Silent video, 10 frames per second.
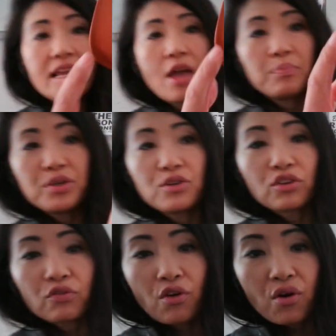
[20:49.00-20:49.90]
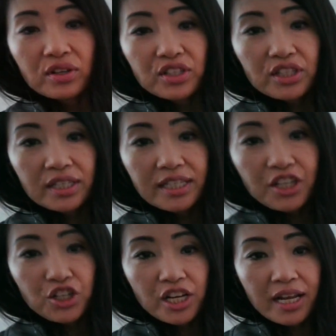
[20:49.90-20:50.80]
the beautiful
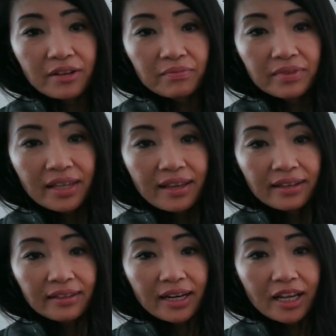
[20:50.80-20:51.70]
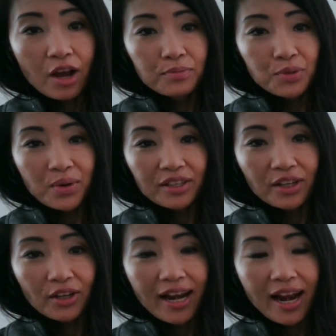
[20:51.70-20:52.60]
stitching that it comes with.
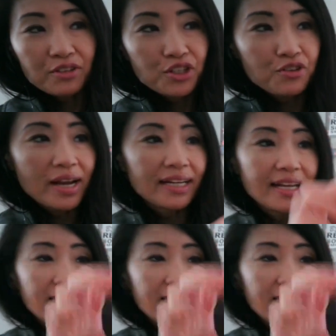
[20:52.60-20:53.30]
Look at how straight it